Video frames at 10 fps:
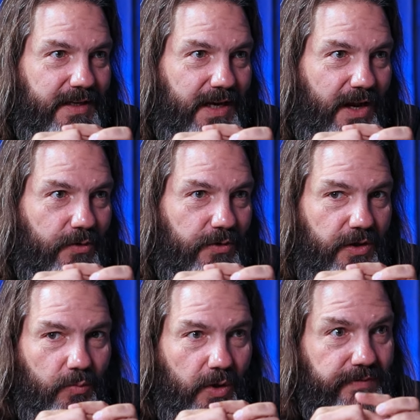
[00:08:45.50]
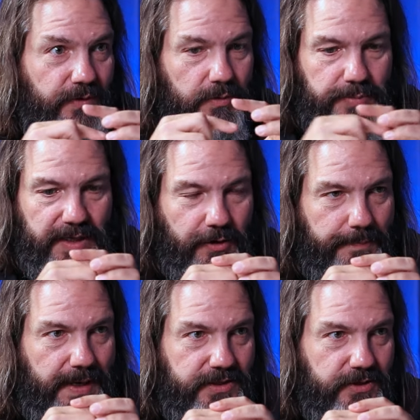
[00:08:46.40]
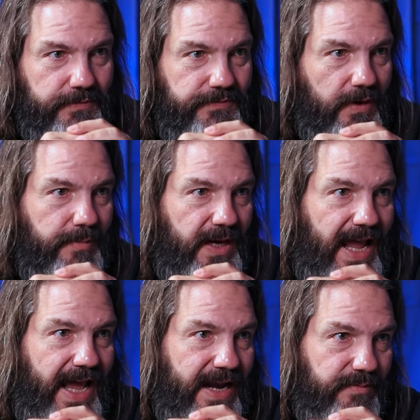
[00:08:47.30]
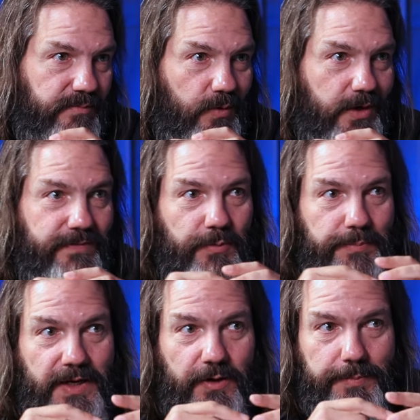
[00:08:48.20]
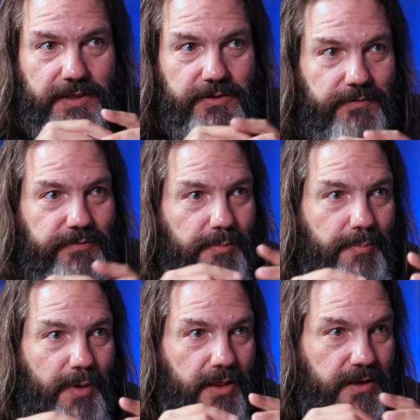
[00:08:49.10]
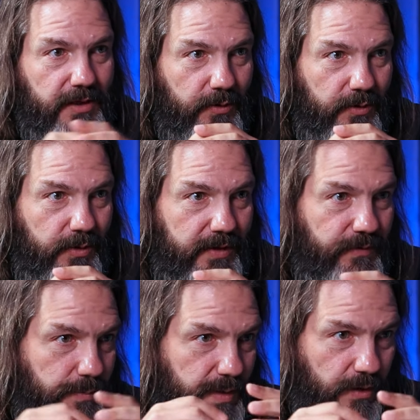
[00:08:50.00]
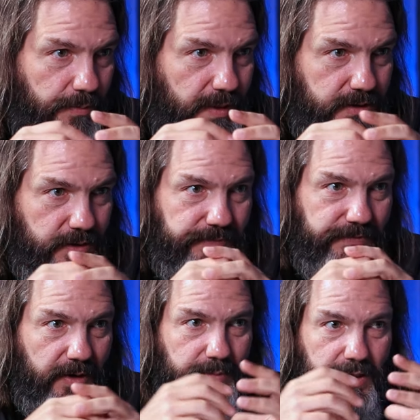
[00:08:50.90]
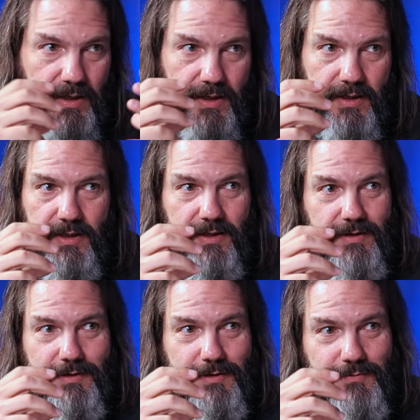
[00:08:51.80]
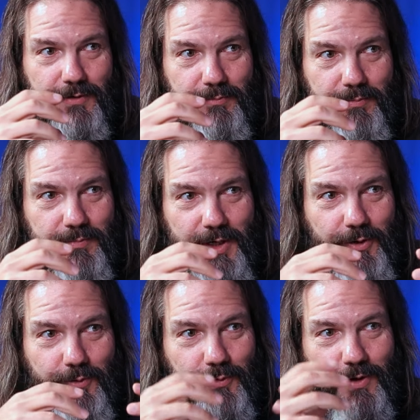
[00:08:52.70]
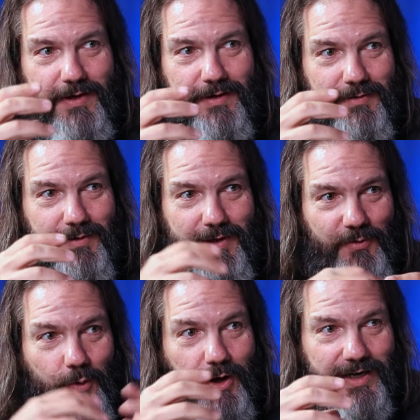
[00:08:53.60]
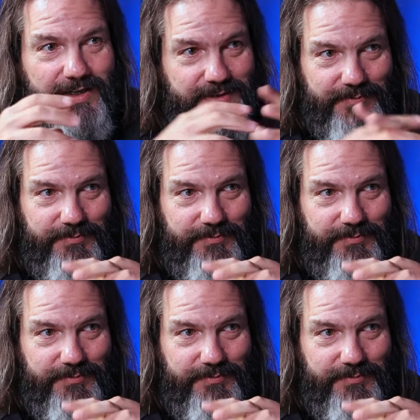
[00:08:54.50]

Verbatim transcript: You know, what if your bigger picture from an atom? What if your bigger picture from a molecule? What if your bigger picture from, uh, from you know, uh, an organism?